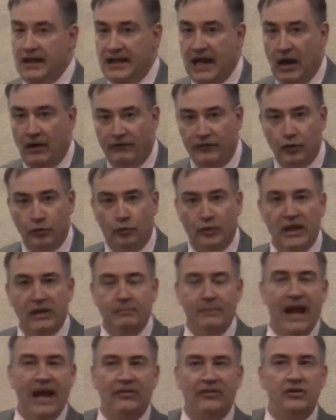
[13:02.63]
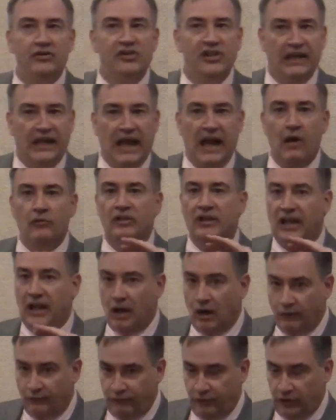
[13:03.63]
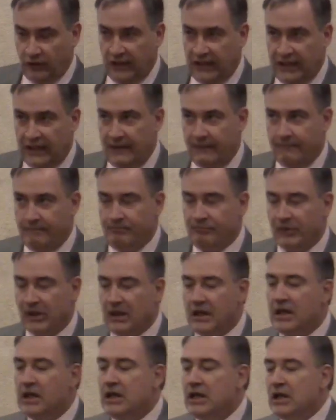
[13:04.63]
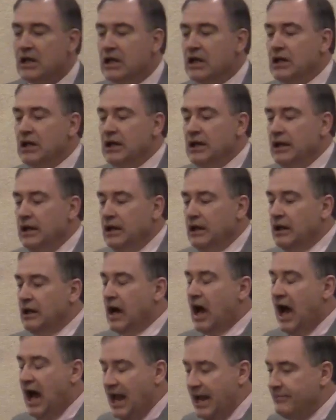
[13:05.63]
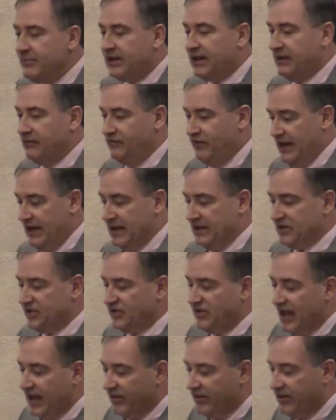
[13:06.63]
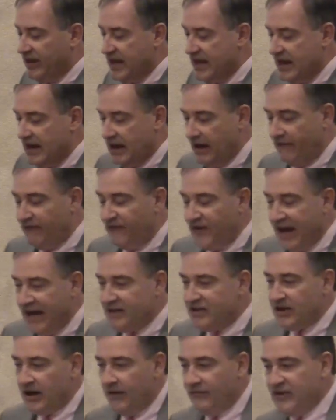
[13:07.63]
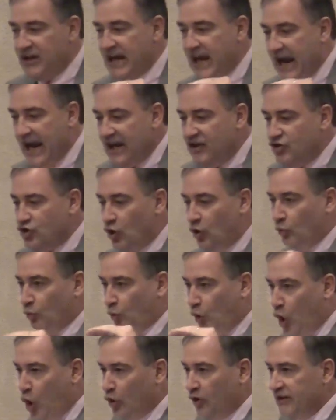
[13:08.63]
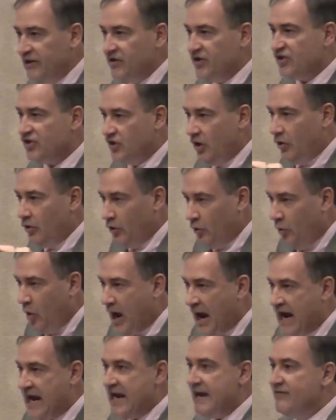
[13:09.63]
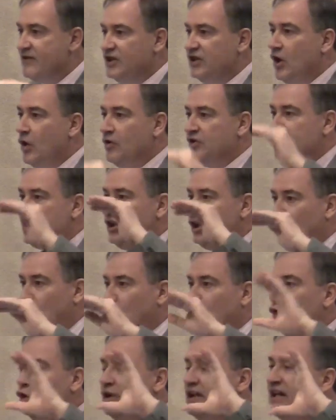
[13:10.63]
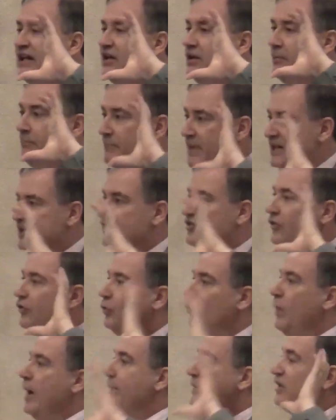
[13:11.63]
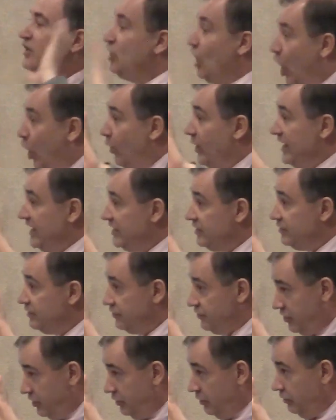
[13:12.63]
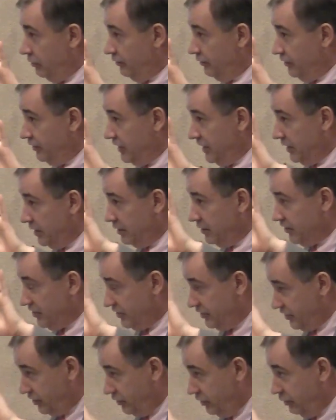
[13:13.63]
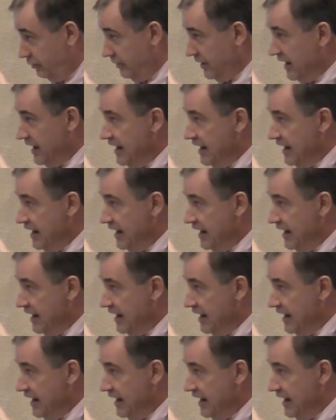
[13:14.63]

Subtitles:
Now, if you read Matthew's account carefully, I am convinced that the event of the angel rolling the stone away, even though it's included in the midst of the women going to the tomb,